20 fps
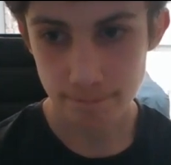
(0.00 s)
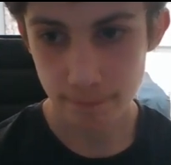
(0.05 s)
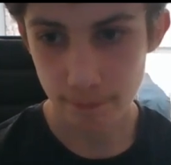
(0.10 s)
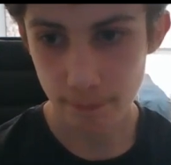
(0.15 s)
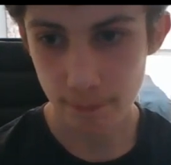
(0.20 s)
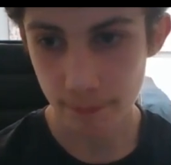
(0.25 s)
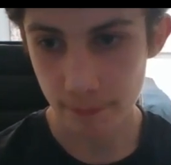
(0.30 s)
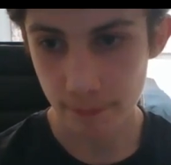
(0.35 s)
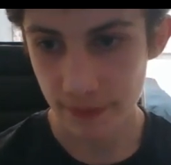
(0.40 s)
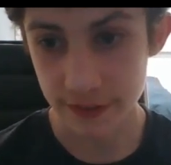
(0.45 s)

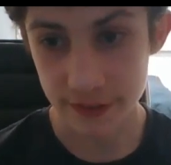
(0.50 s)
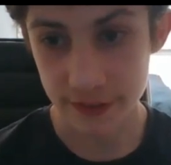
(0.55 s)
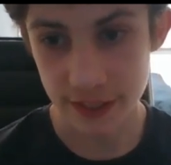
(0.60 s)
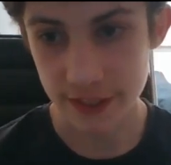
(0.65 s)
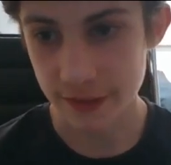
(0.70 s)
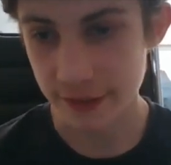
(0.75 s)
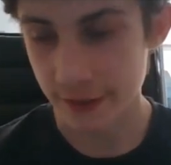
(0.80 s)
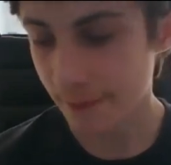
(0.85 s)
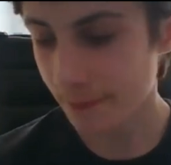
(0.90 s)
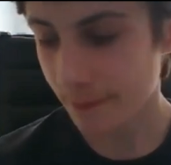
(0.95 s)
Mm, he
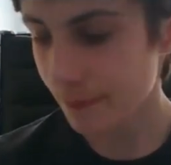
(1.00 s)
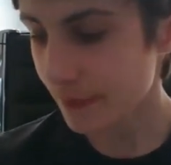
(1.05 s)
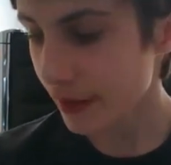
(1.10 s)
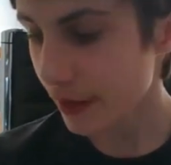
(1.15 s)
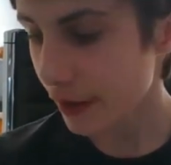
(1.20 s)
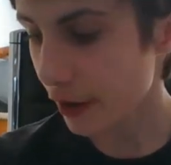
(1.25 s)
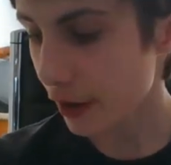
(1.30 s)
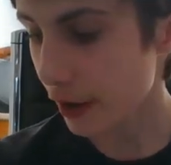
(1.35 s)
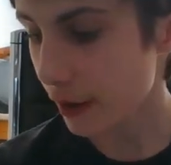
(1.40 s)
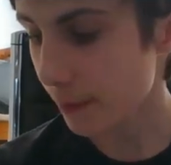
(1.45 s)
did.
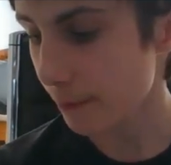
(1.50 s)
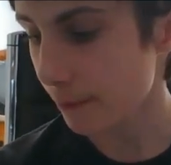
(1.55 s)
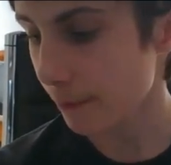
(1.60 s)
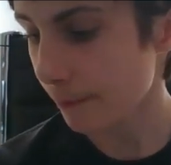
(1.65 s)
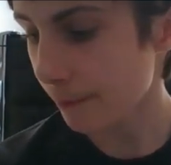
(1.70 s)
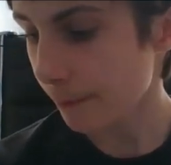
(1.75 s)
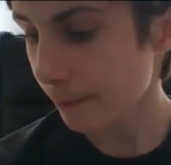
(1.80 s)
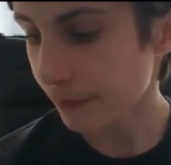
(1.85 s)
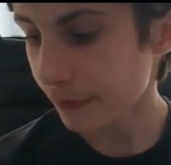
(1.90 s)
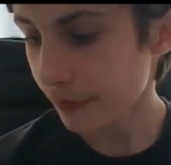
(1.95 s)
Um,
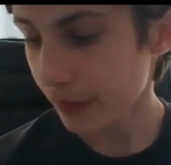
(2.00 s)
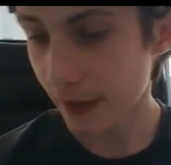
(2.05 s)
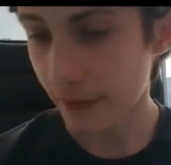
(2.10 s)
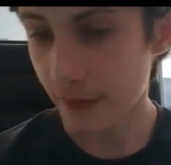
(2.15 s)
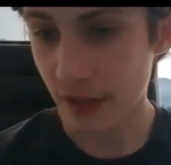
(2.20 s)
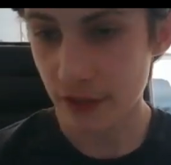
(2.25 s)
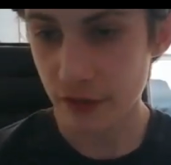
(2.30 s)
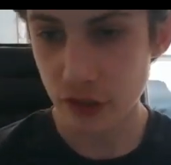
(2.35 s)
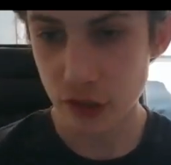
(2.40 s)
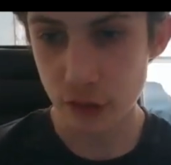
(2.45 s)
yeah
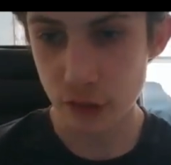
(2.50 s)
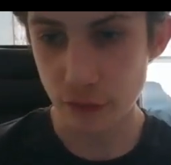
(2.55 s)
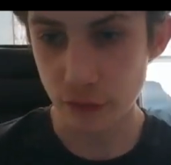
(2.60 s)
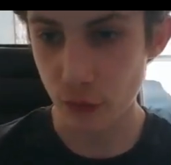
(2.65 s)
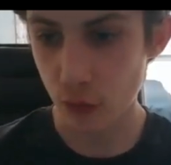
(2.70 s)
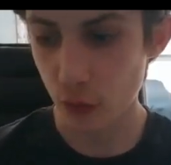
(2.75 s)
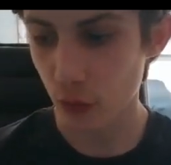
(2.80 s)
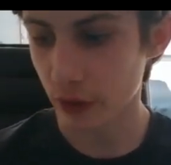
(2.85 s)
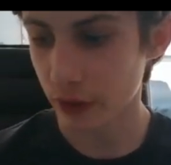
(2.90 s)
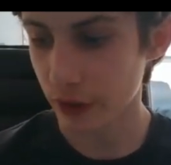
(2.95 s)
and then you
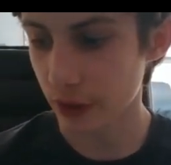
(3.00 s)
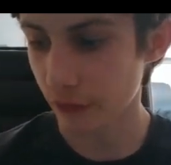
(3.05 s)
fought